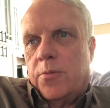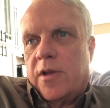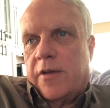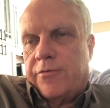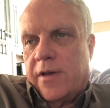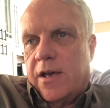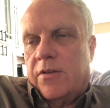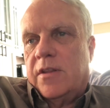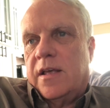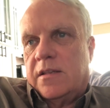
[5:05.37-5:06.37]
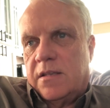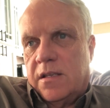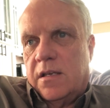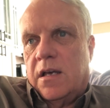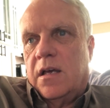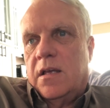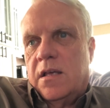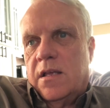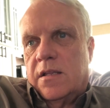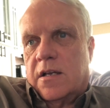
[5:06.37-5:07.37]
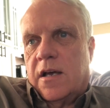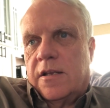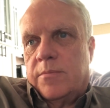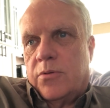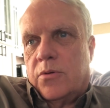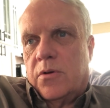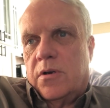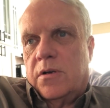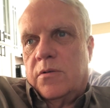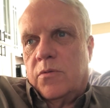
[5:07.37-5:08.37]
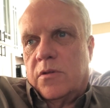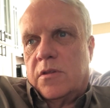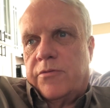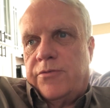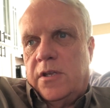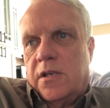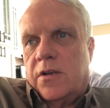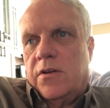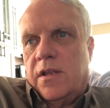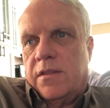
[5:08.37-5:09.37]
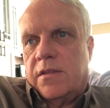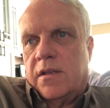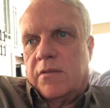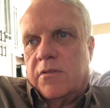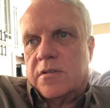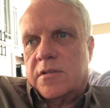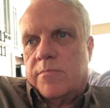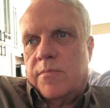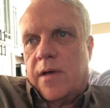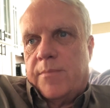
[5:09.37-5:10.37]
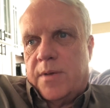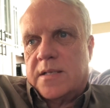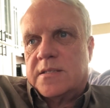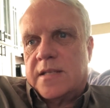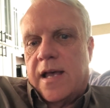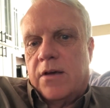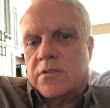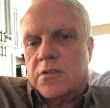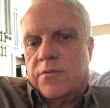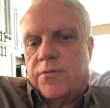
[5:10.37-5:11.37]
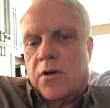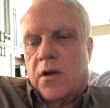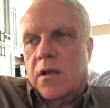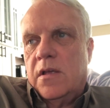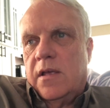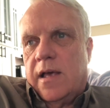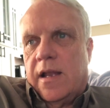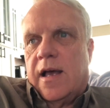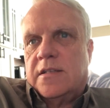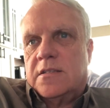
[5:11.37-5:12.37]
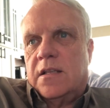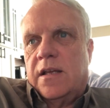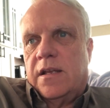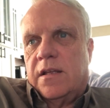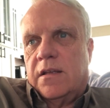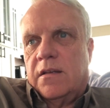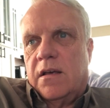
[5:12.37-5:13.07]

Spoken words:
But I found that the cutting board with the feet underneath it was my best sound so far at isolating